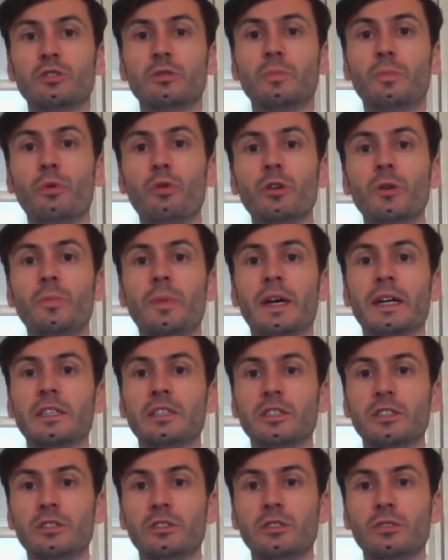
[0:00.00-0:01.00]
support
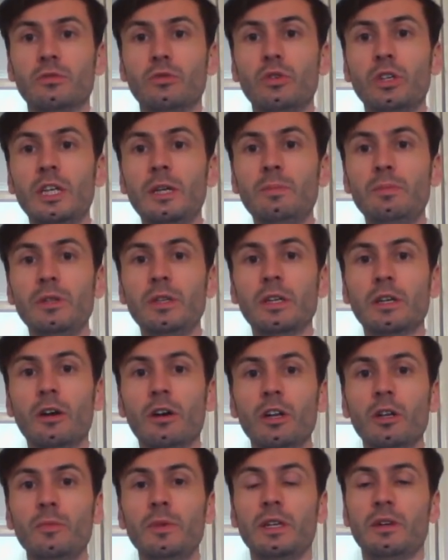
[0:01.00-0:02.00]
packages to keep the
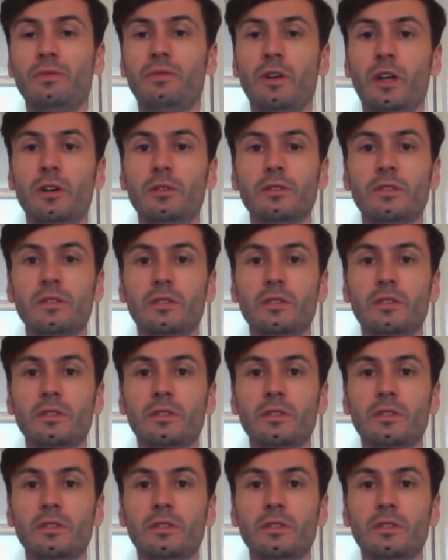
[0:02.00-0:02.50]
economy afloat